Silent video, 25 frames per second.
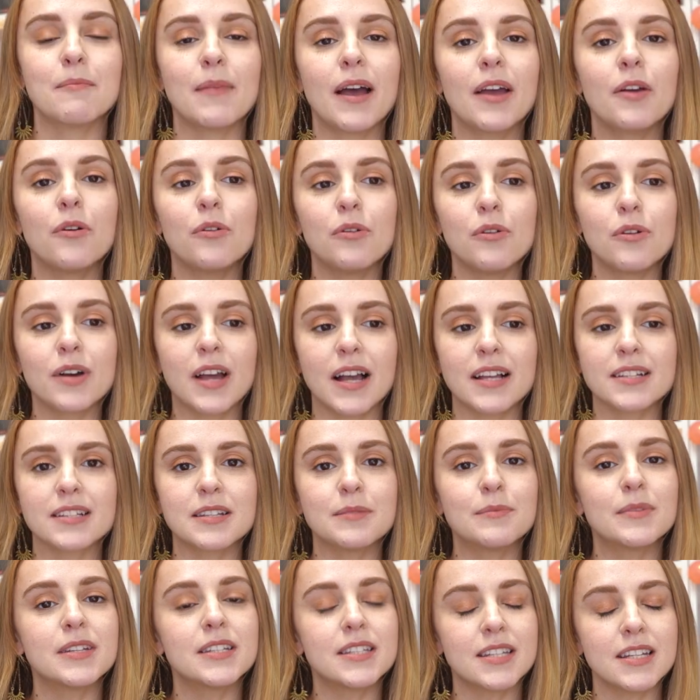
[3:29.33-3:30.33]
My
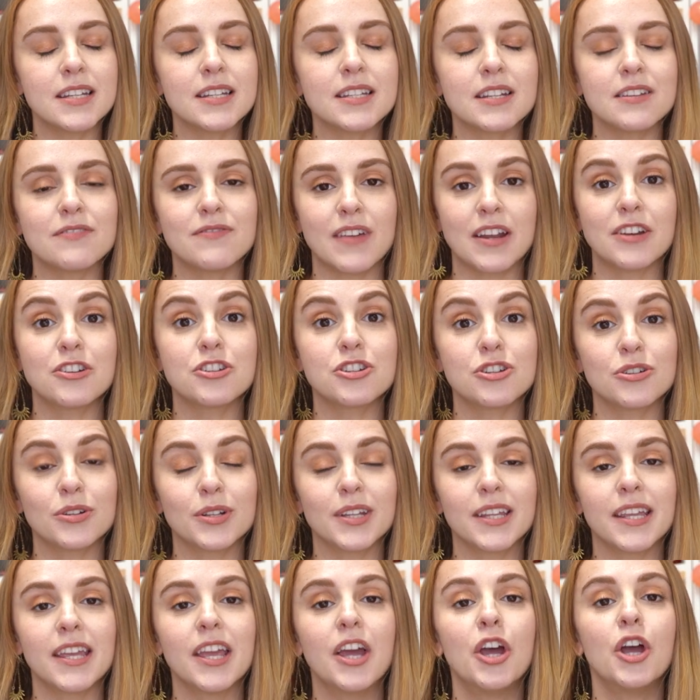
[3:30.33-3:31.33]
orgasm did
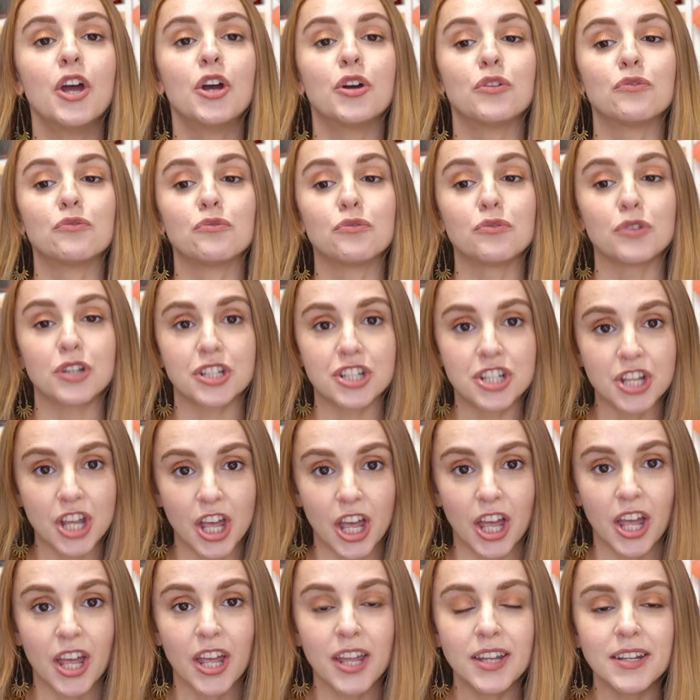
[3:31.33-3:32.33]
eventually
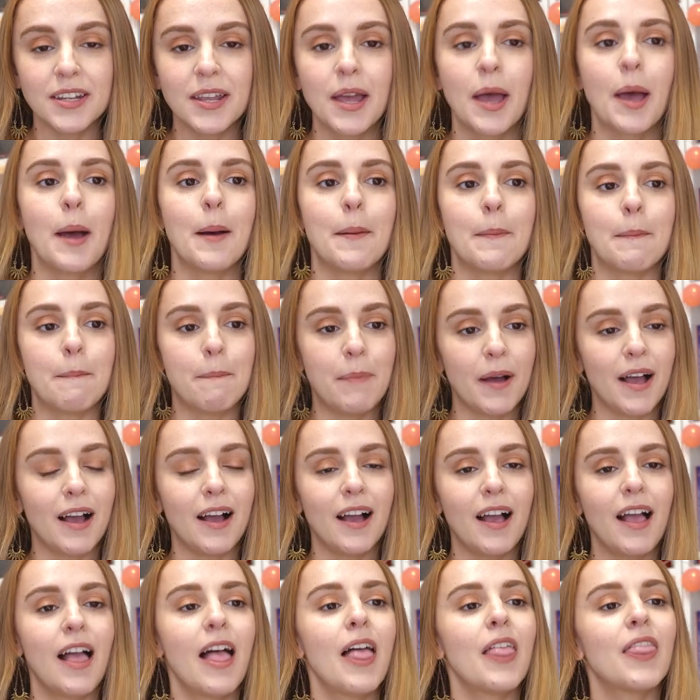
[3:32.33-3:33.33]
return,
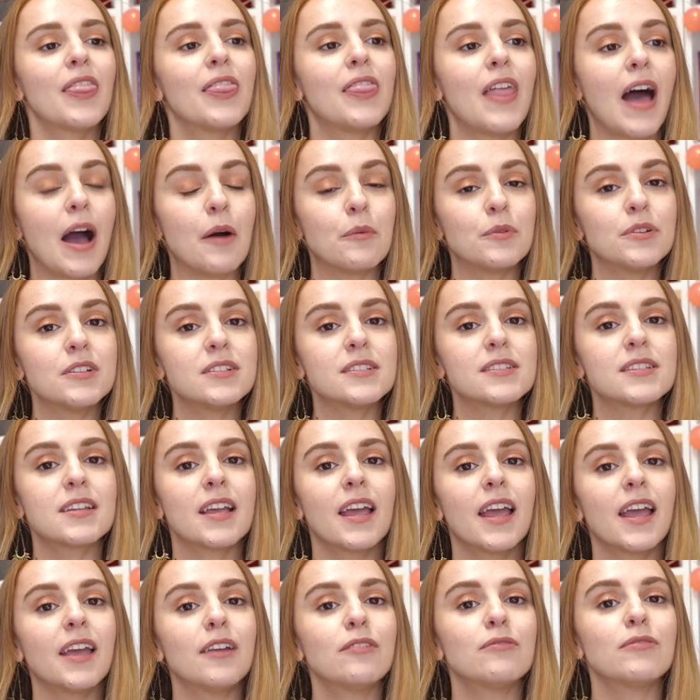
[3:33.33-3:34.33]
but that was
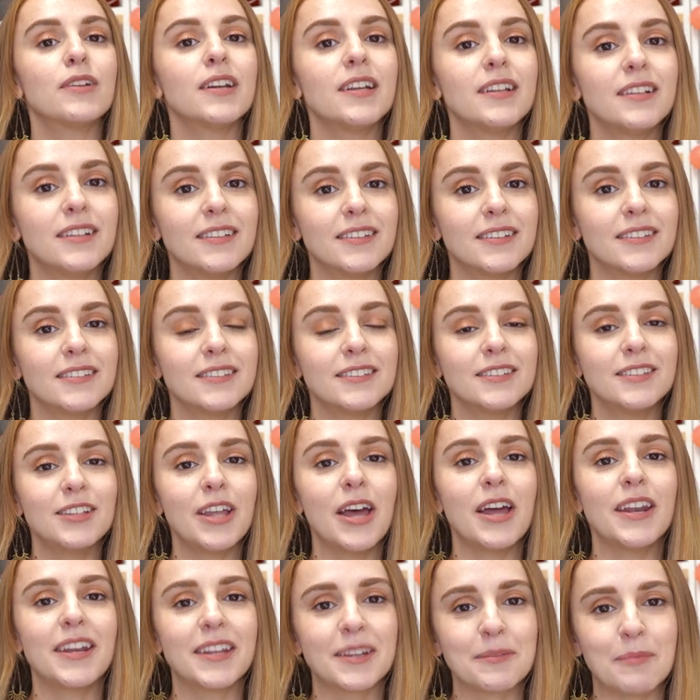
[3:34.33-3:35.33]
a real
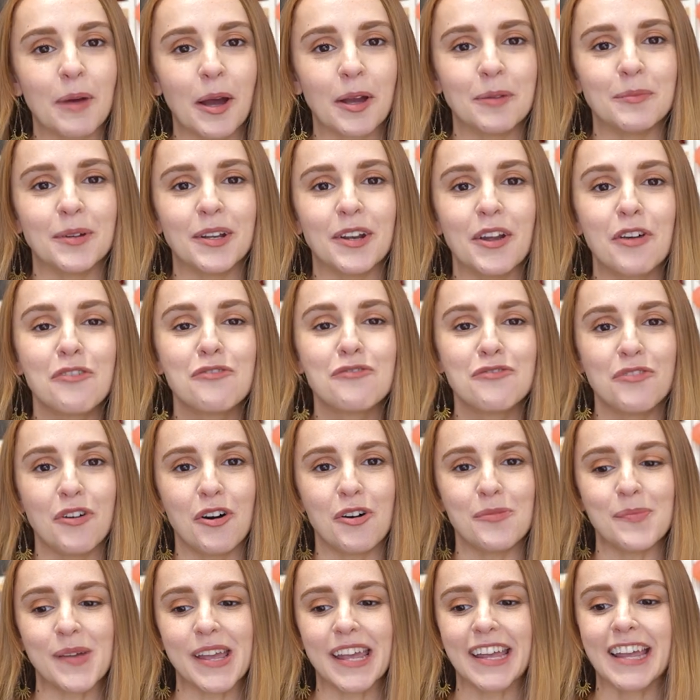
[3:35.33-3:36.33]
learning moment
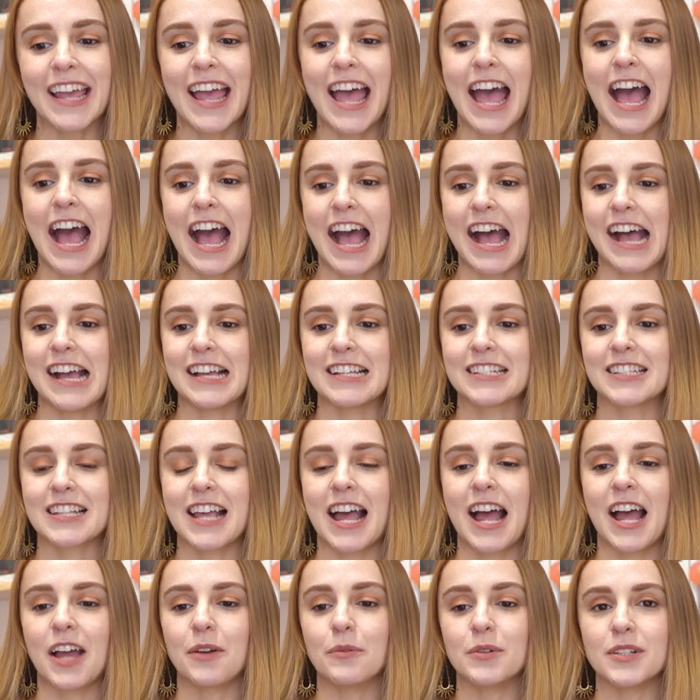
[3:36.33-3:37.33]
for me as
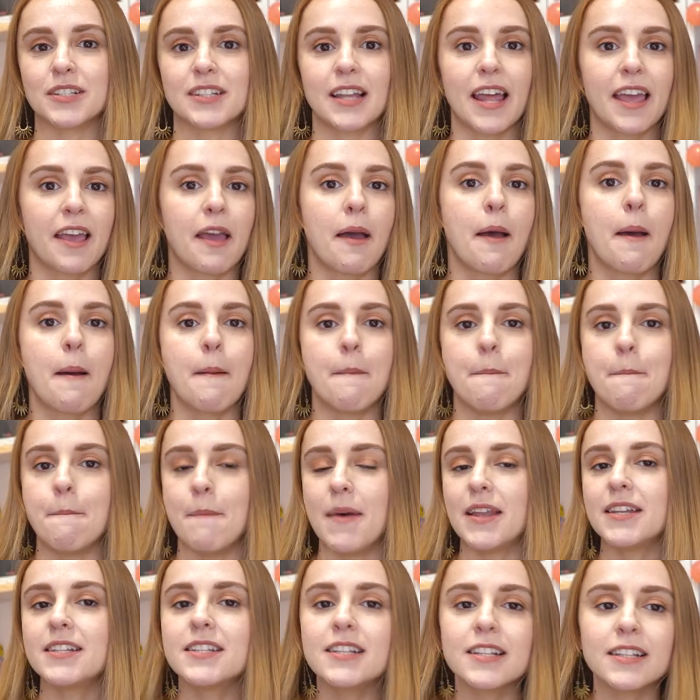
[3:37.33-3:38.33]
I was like
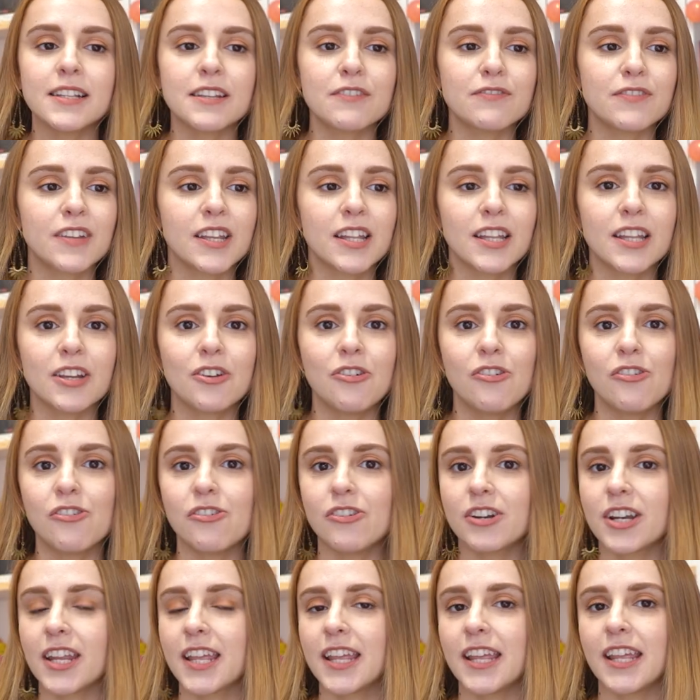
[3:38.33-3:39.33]
mentally feeling
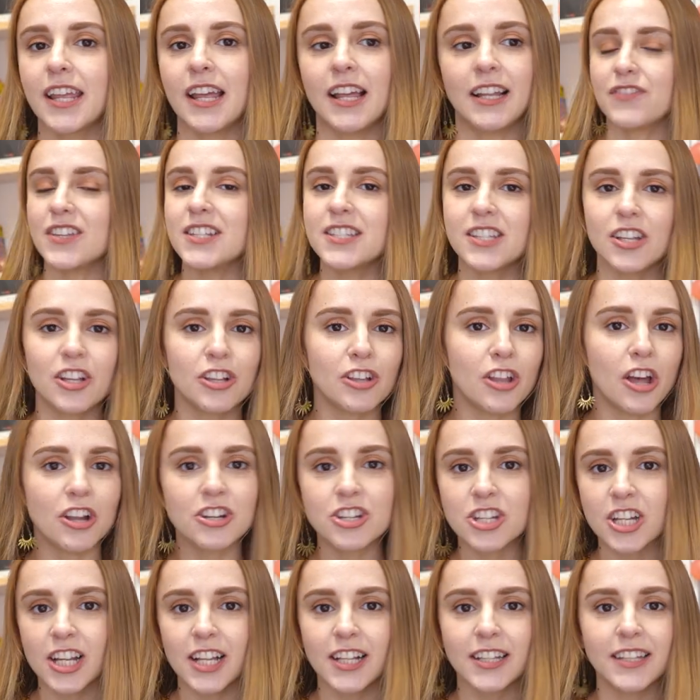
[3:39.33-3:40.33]
horny,
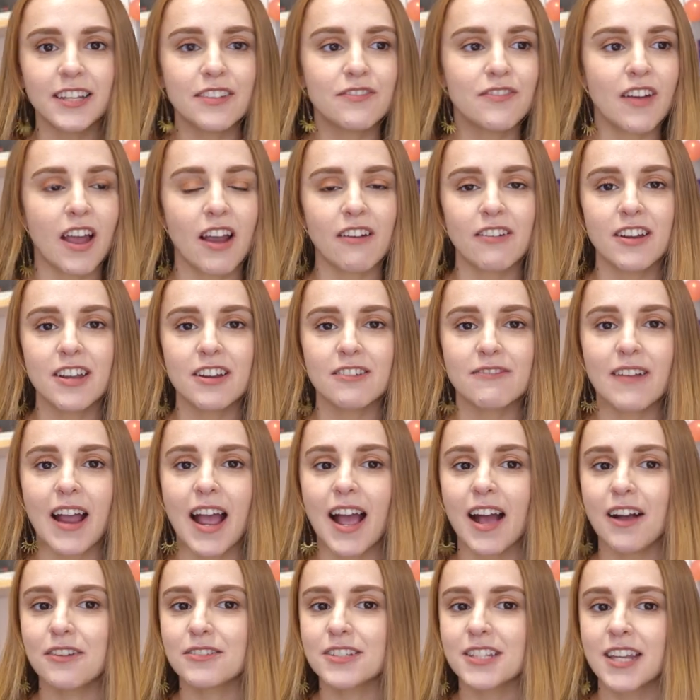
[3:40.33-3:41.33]
physiologically very
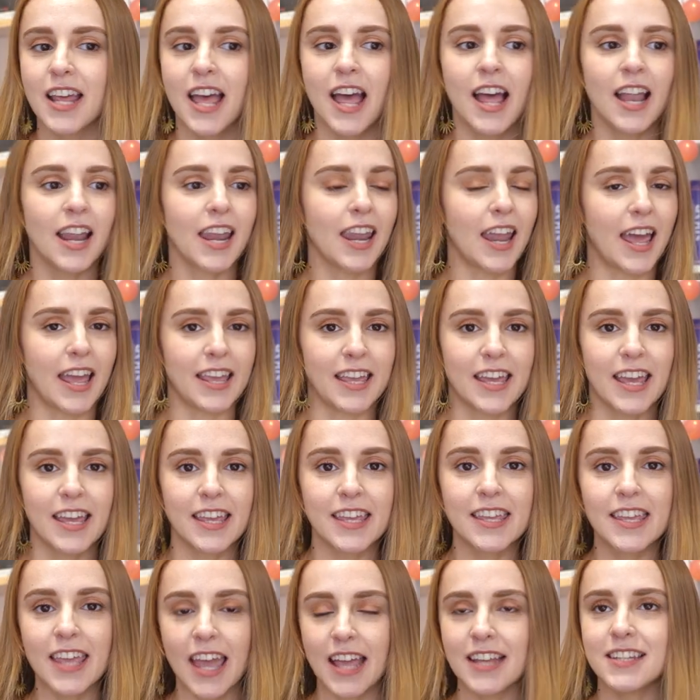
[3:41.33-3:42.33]
aroused, like
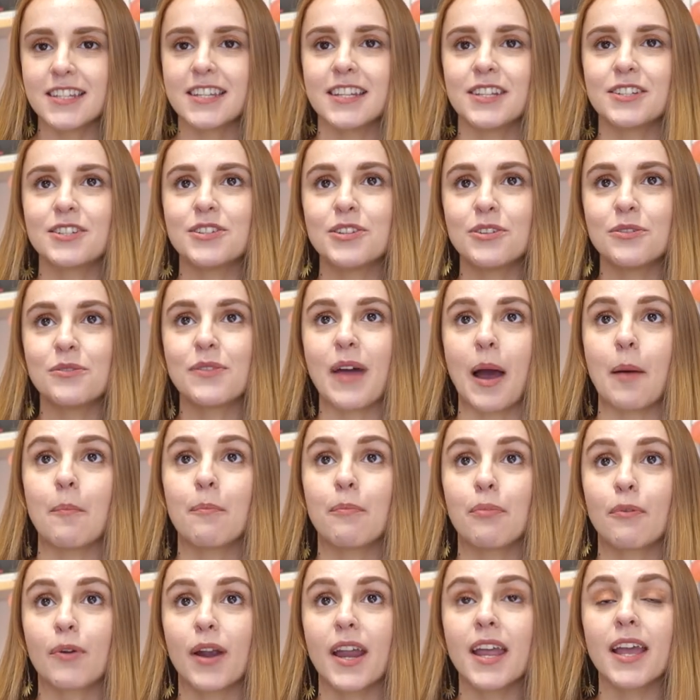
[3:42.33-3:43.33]
getting to
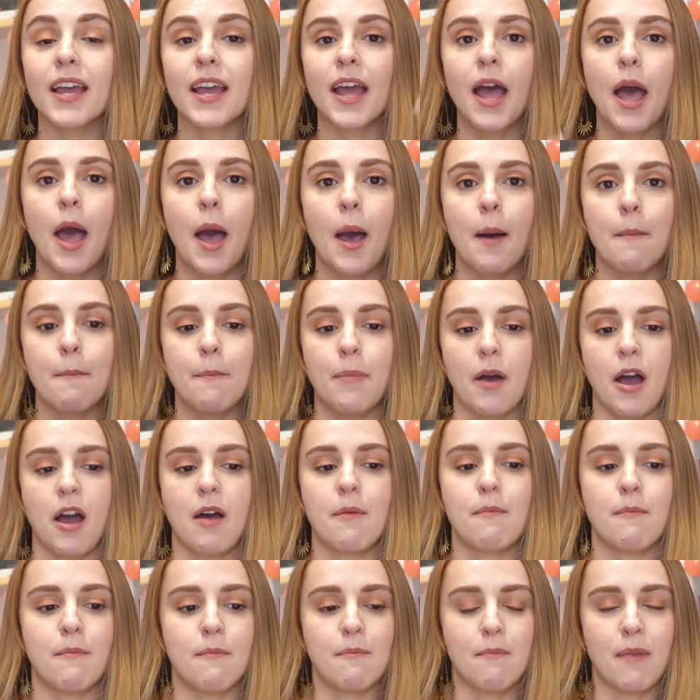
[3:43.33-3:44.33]
that brink,
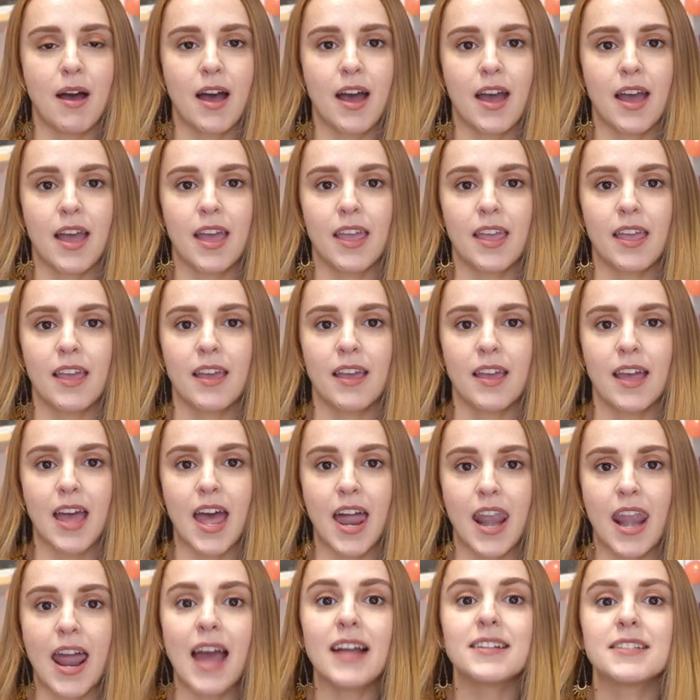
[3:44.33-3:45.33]
but my
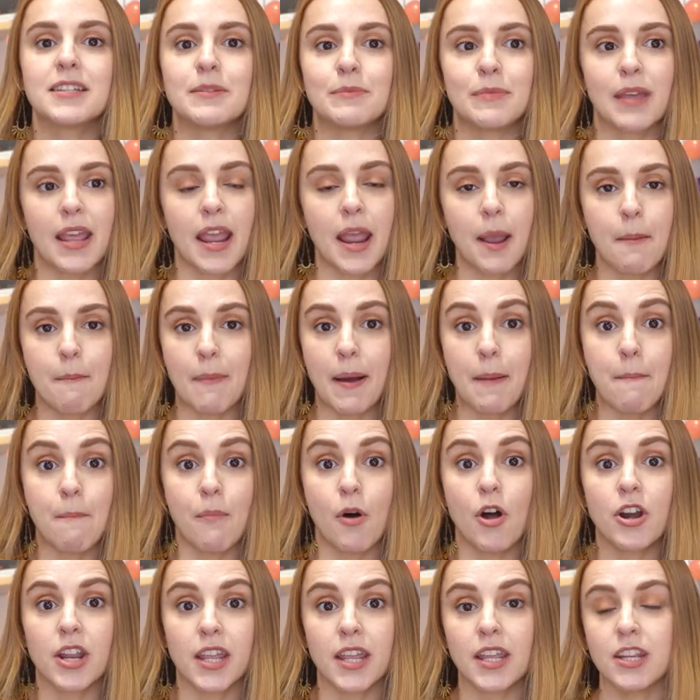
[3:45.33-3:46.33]
anatomy, my
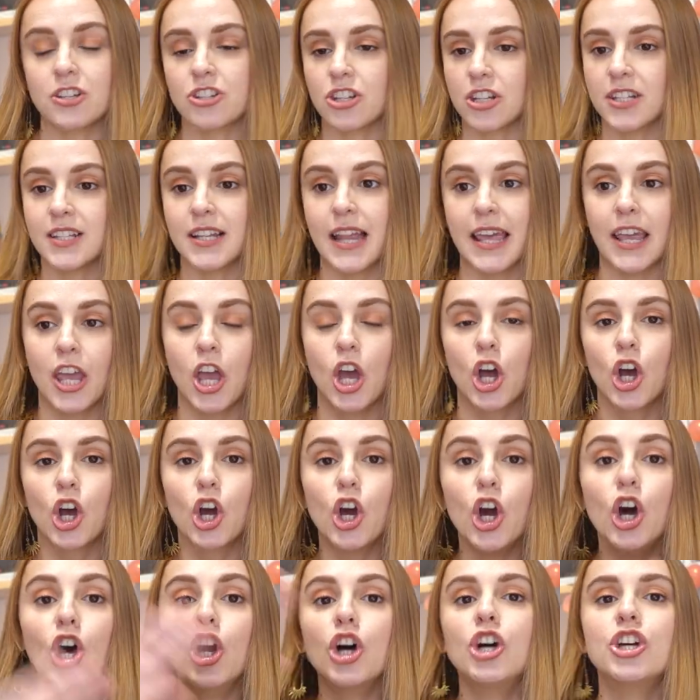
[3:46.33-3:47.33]
body just like
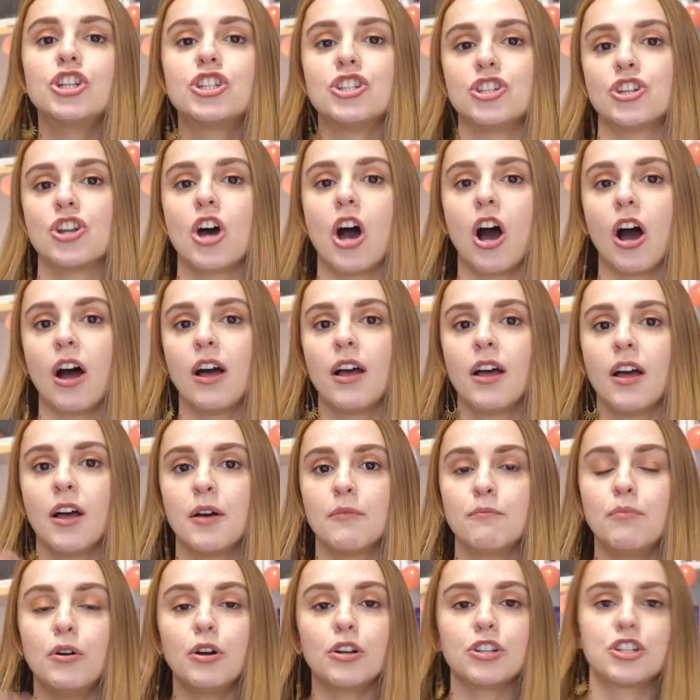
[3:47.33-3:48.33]
could not
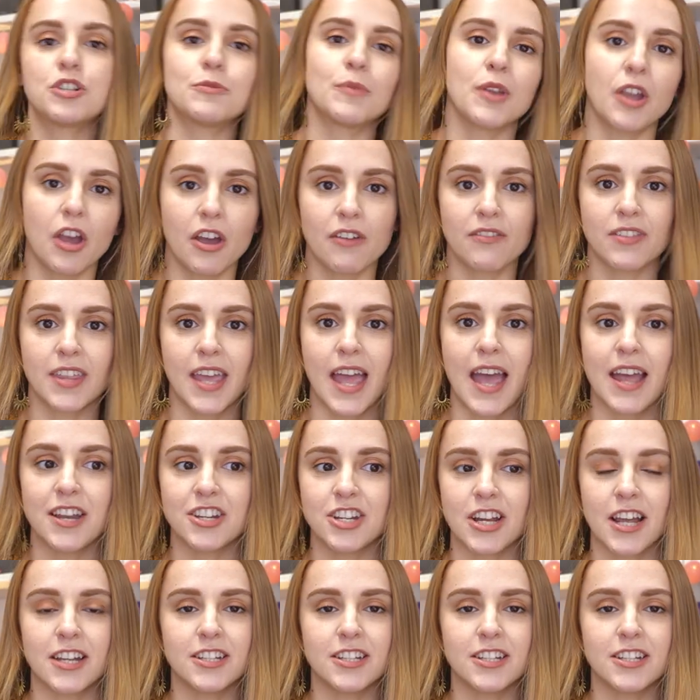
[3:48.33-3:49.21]
push me over the edge.